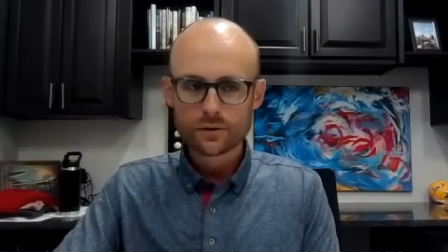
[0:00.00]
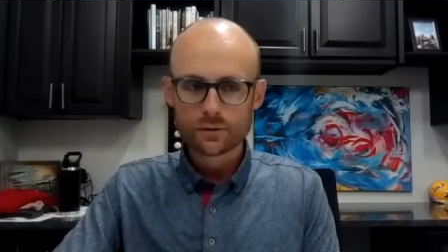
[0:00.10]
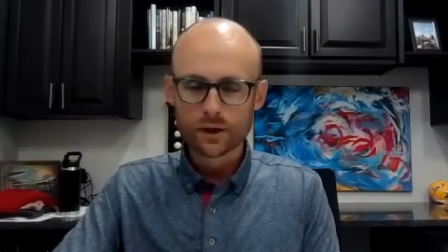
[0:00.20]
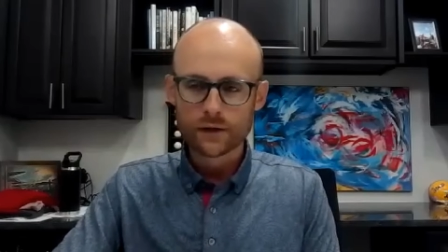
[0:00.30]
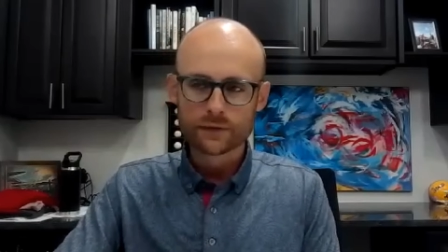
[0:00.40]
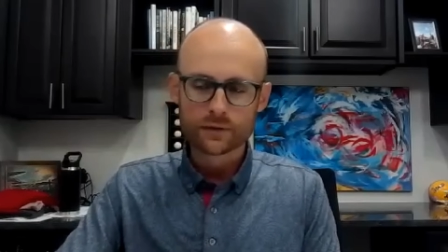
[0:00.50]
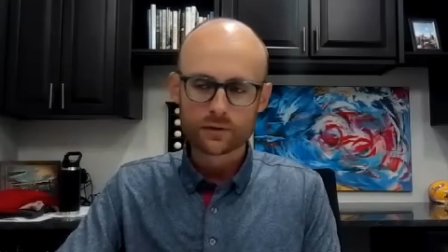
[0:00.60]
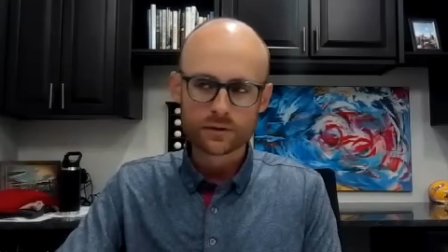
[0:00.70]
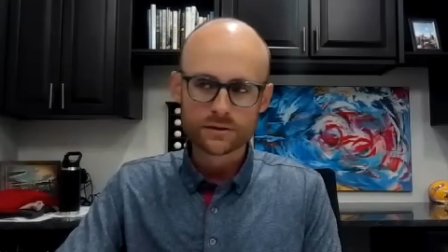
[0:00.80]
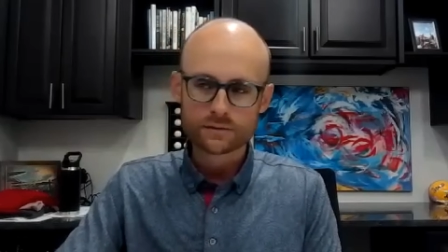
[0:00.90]
throughout the
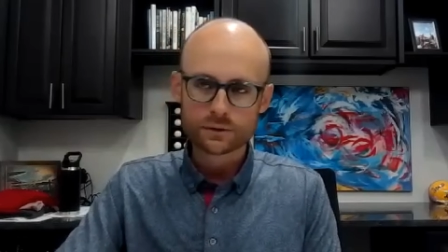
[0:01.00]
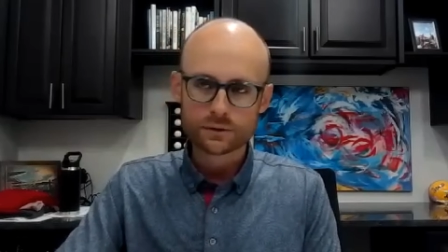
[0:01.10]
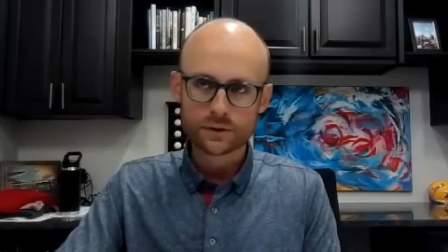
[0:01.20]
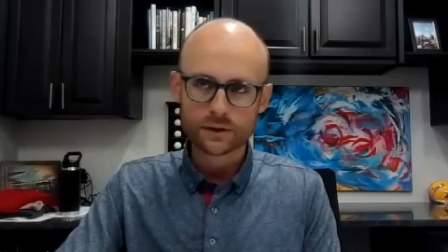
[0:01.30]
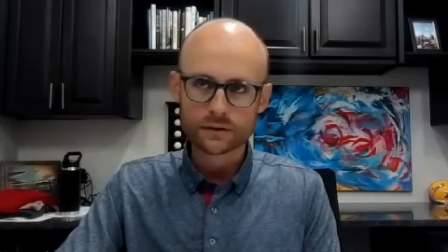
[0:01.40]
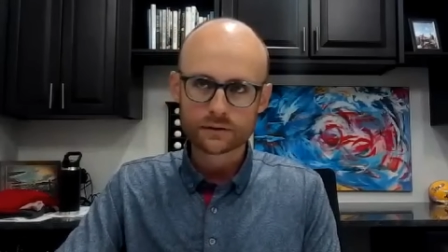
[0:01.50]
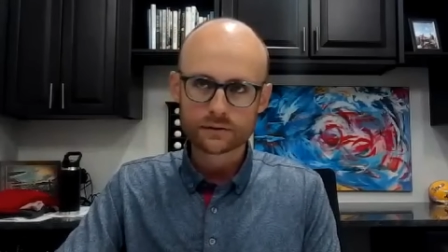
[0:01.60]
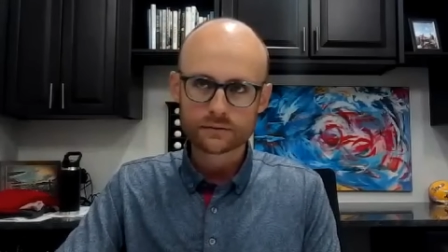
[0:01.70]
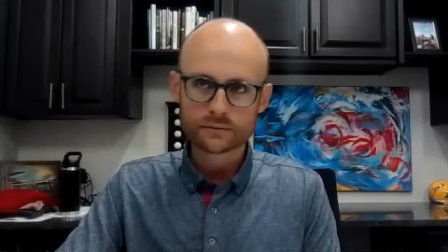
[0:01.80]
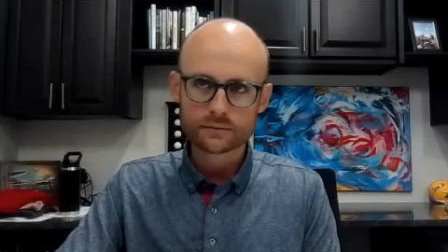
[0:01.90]
course of doing
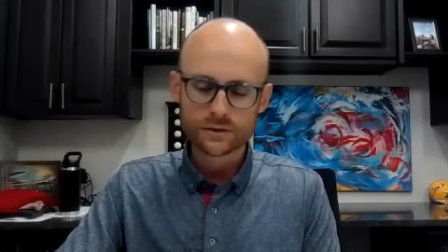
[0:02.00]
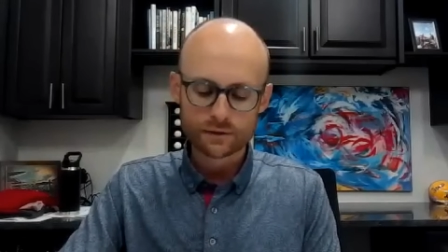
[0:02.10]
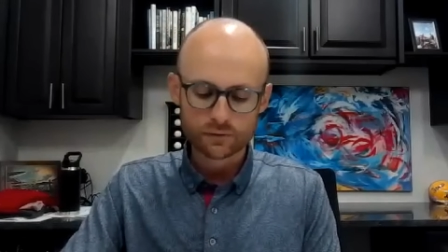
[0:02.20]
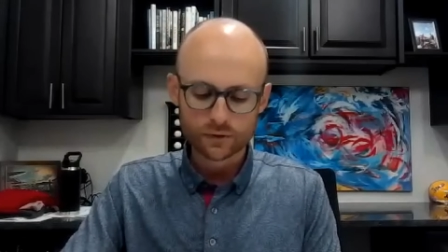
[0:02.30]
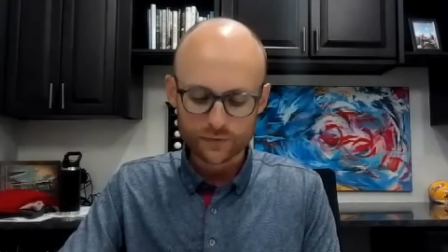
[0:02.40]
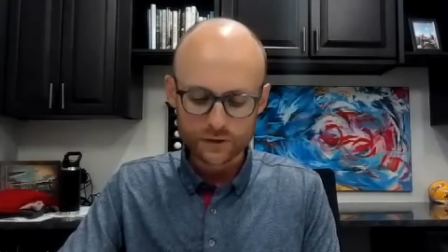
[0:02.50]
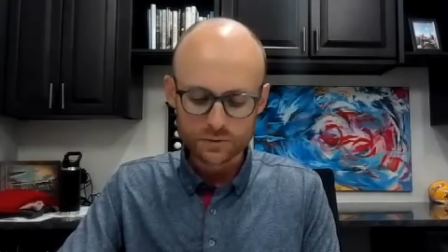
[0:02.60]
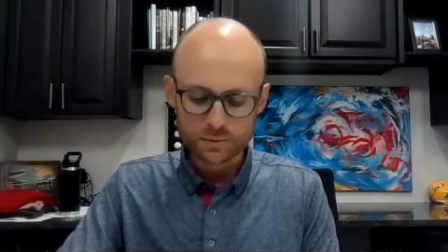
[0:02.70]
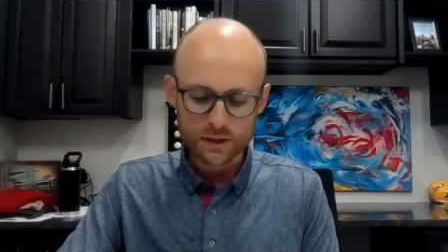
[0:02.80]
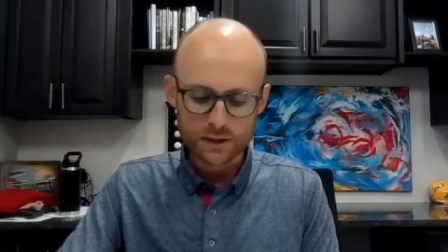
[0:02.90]
several of
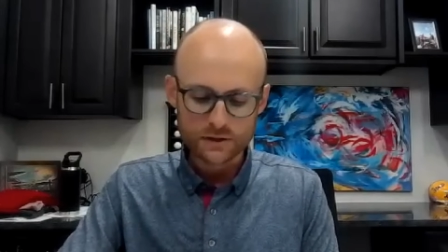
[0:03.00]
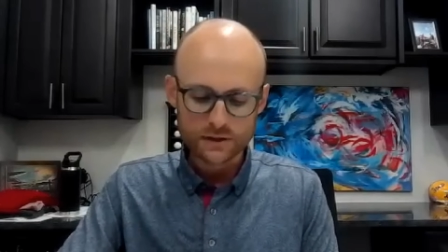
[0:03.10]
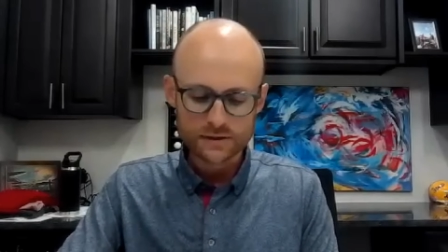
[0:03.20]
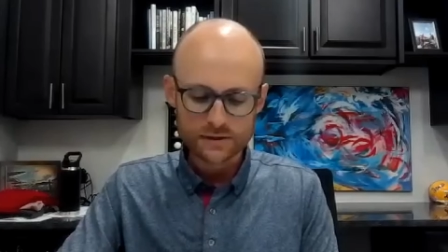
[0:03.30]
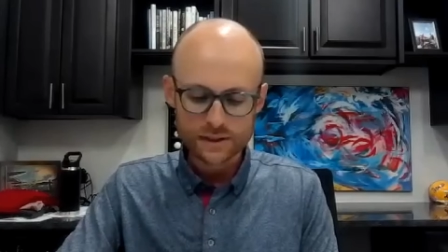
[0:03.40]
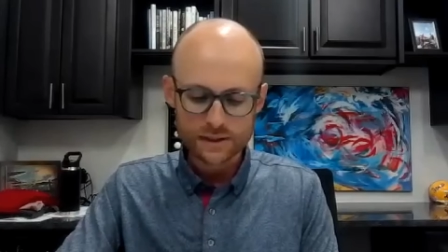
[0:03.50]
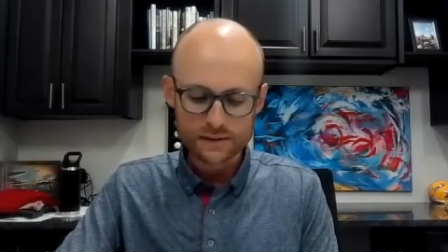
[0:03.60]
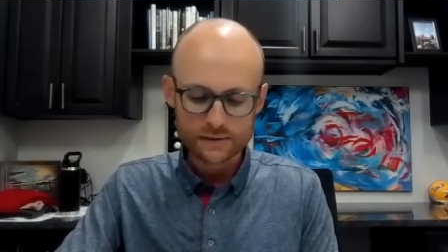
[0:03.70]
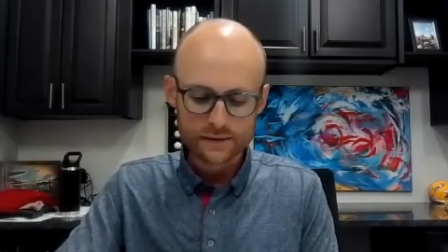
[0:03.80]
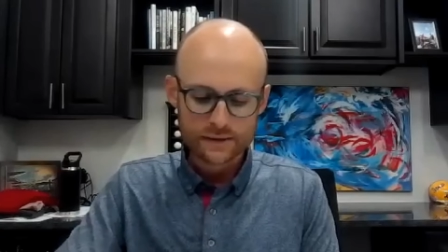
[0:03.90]
these projects
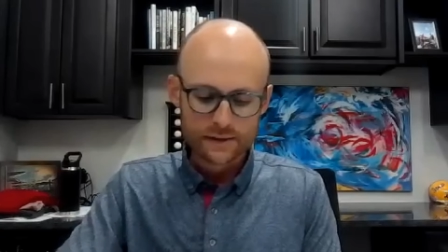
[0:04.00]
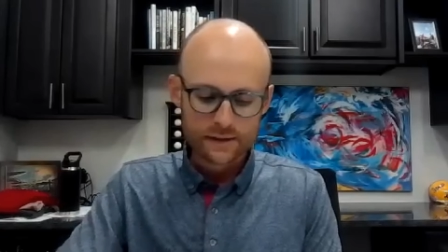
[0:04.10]
that,